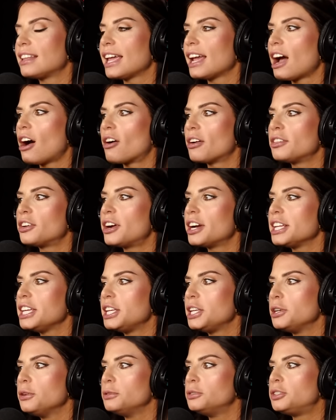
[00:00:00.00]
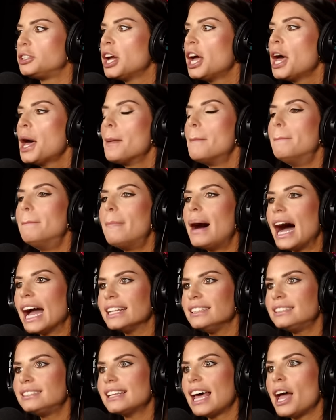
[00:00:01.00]
Like, are there any huge
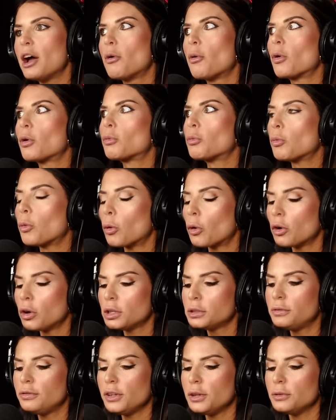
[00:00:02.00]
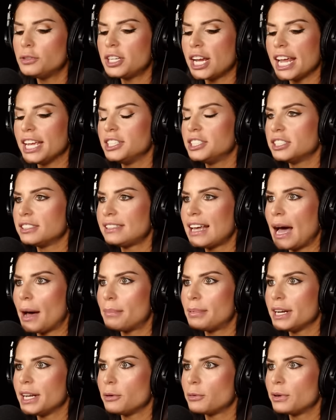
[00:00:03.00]
mindset or worldview changes happening